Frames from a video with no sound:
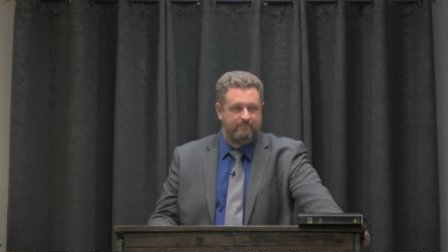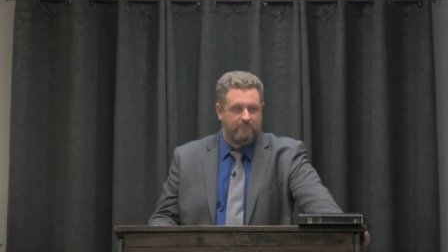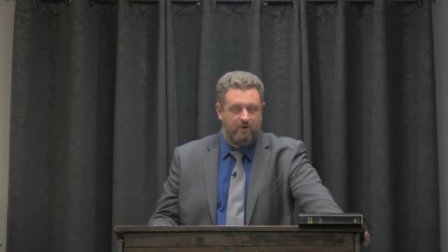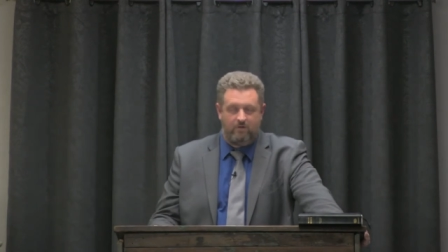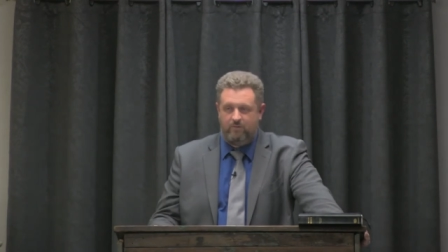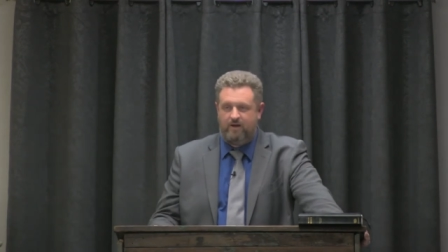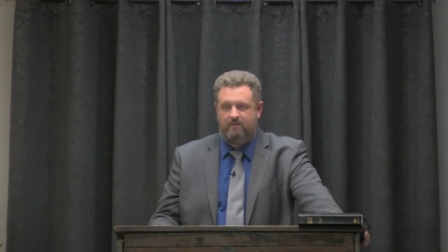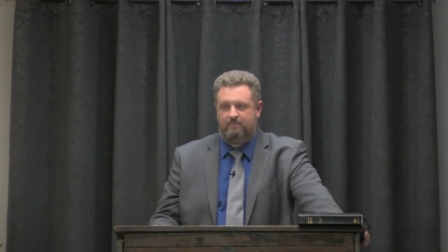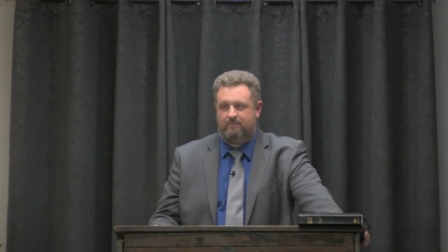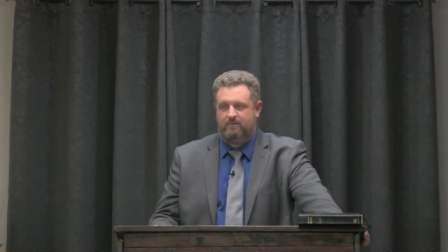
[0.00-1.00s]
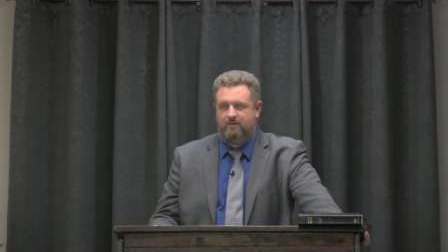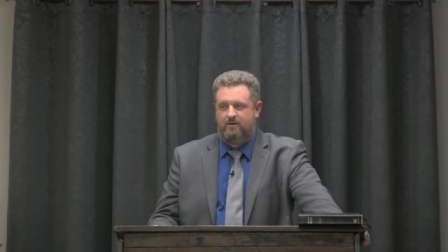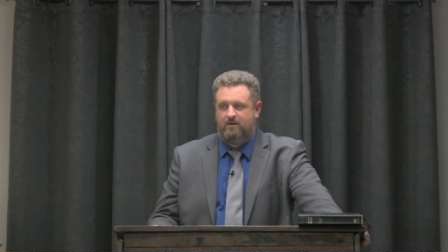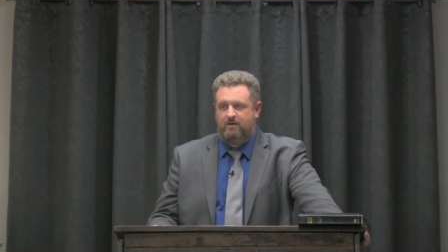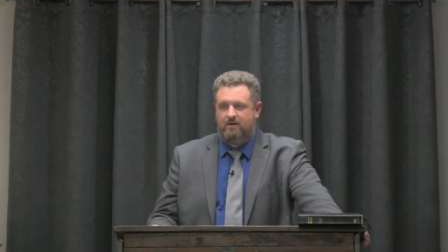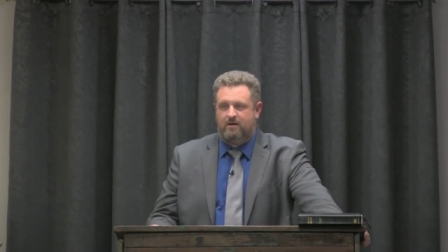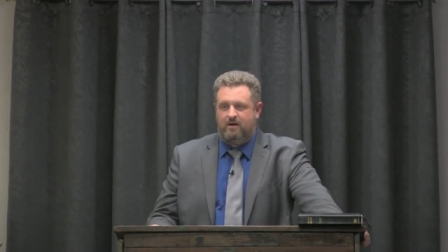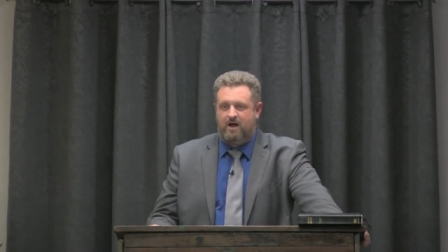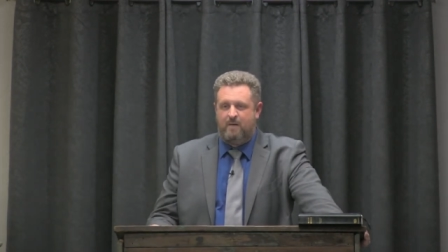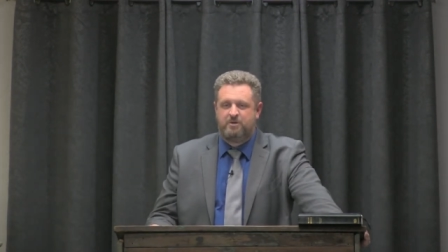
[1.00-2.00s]
All the way.
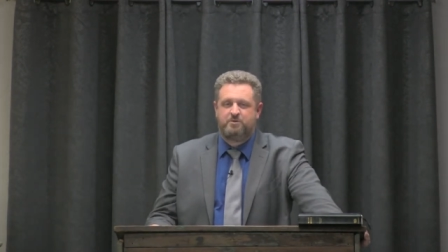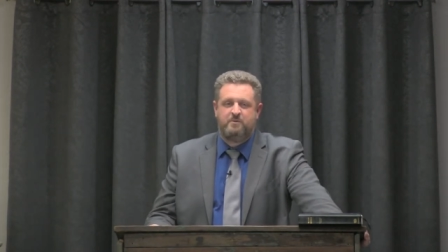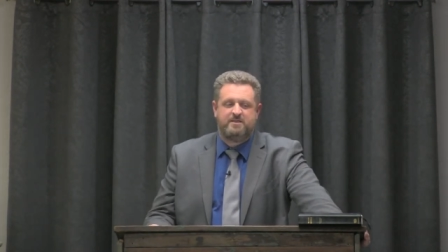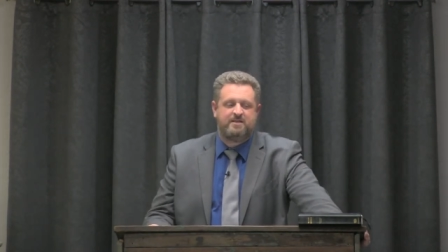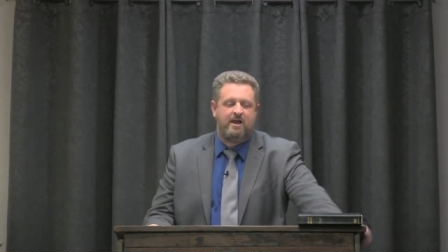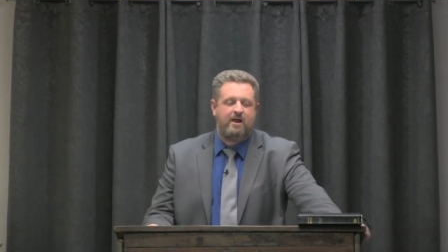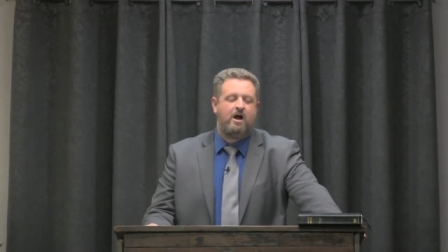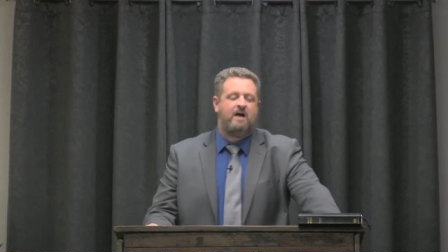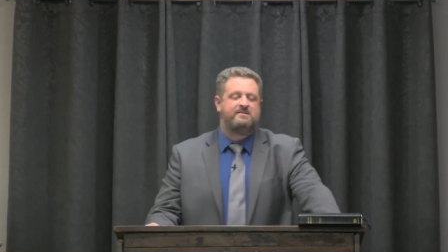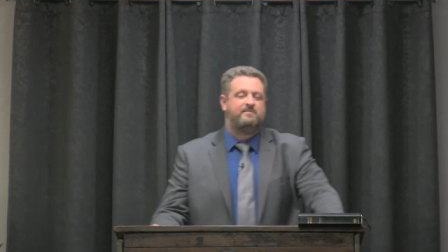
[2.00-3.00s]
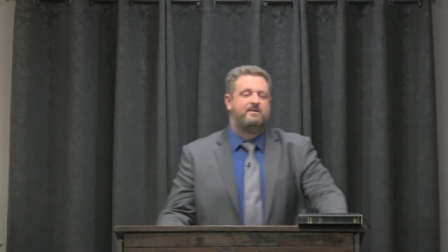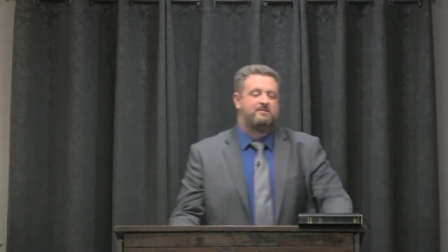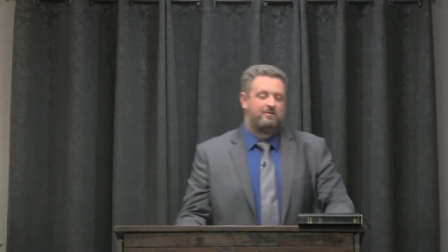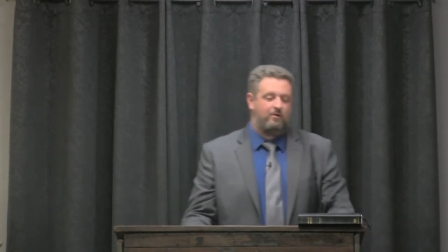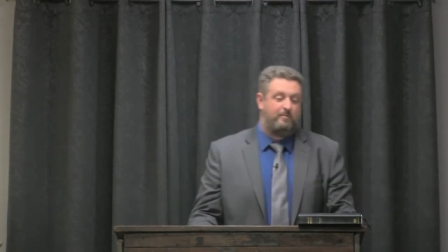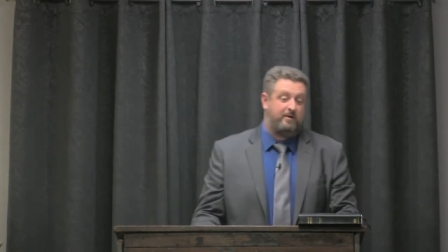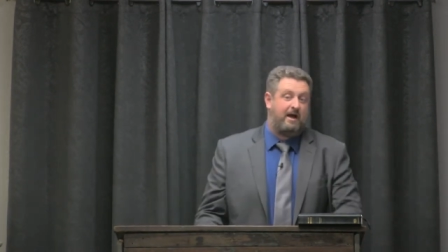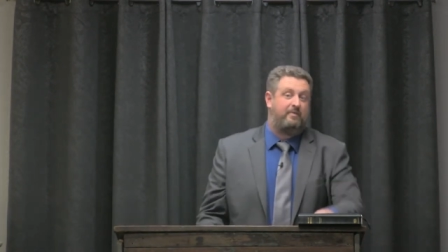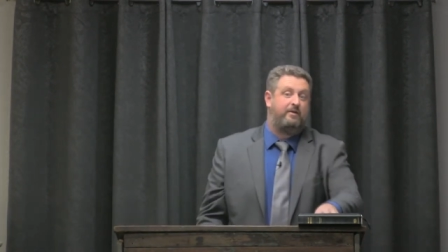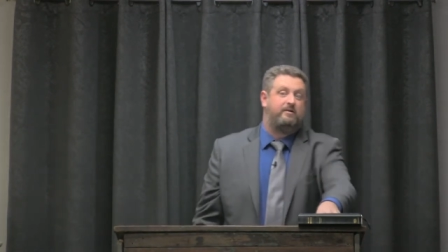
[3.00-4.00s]
How much would we say, you know, I'll submit to the Lord, but
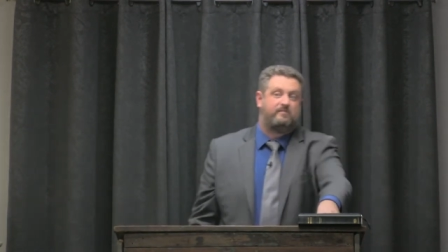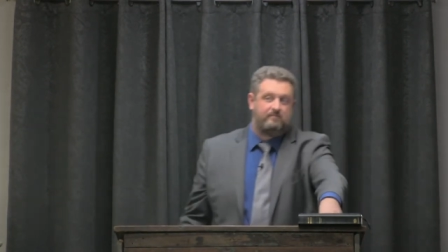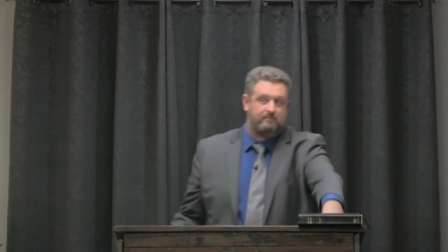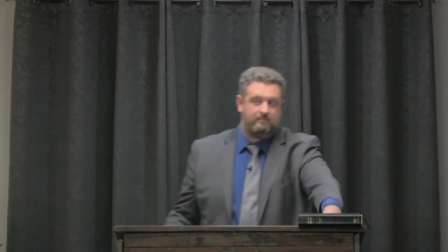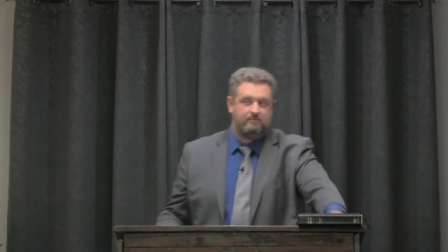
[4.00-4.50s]
not this?